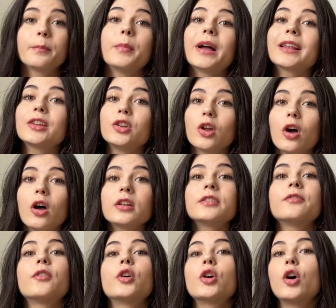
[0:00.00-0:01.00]
but
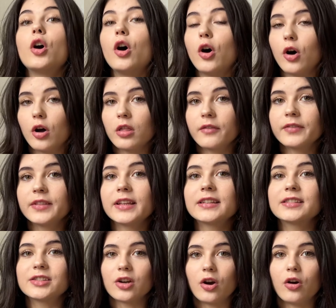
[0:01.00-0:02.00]
not for all of the
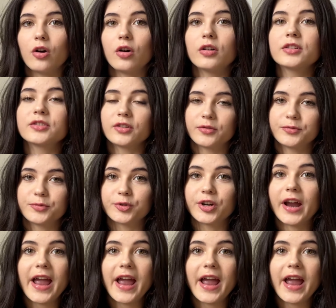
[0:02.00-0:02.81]
Zoho software